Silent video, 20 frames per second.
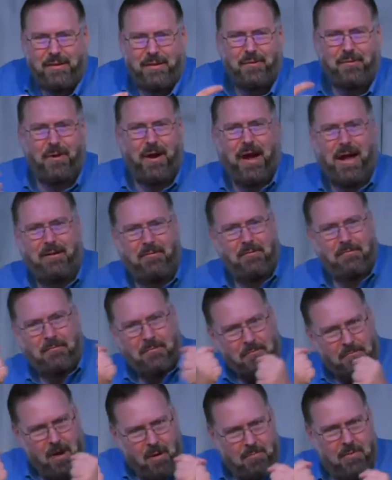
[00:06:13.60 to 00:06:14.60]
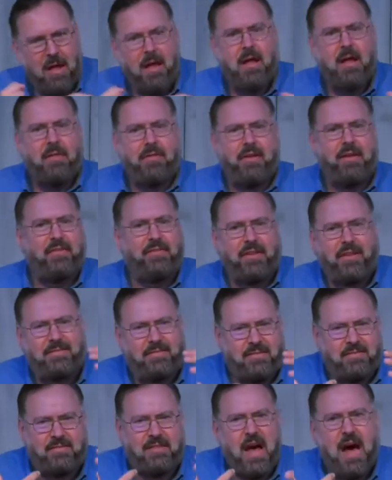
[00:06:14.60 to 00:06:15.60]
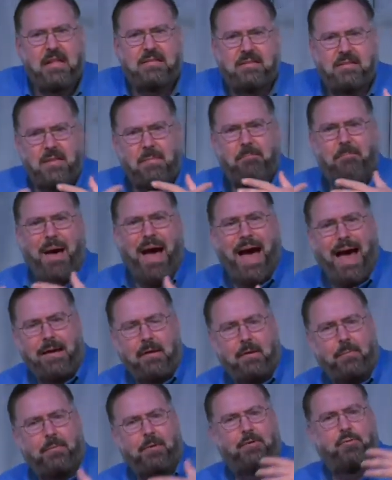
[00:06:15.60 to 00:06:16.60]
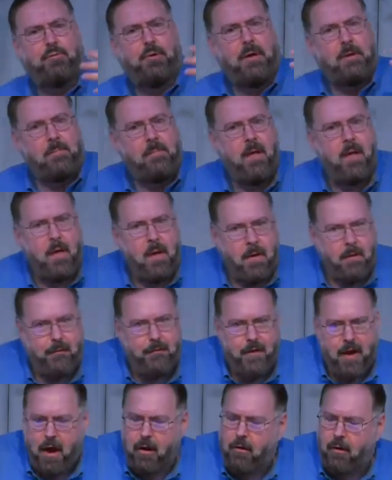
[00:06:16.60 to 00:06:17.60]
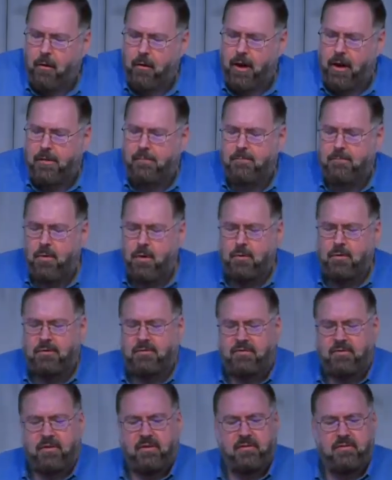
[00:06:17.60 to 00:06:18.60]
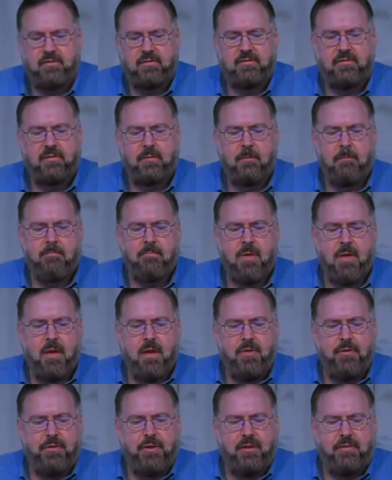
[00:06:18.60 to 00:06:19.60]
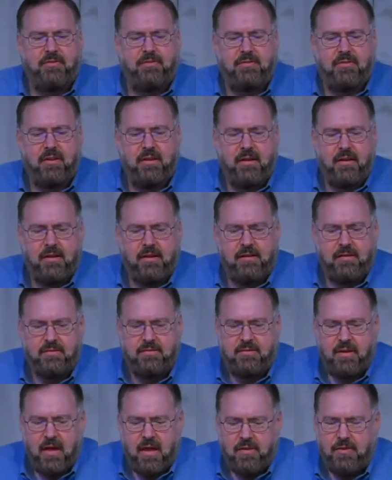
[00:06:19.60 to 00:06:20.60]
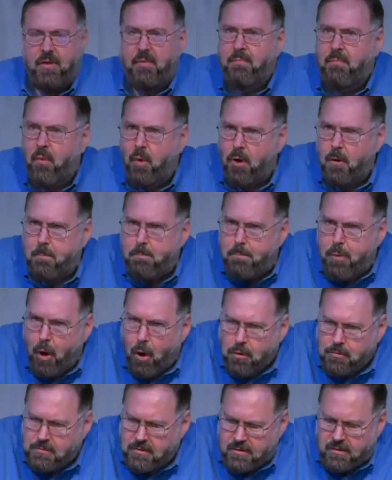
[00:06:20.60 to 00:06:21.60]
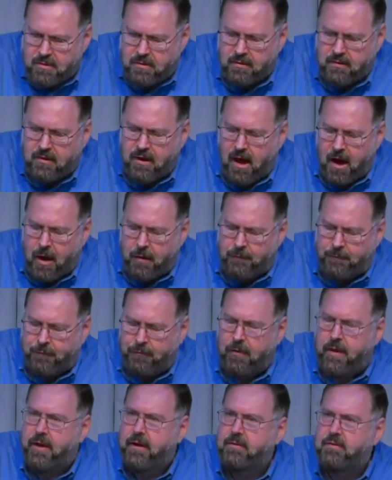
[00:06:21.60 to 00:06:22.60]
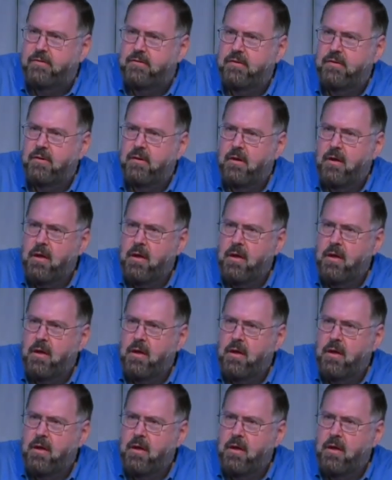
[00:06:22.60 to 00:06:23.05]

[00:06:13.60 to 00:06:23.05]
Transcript: here, right? This is not the battle between Pharaoh and Moses. This is the more potent conflict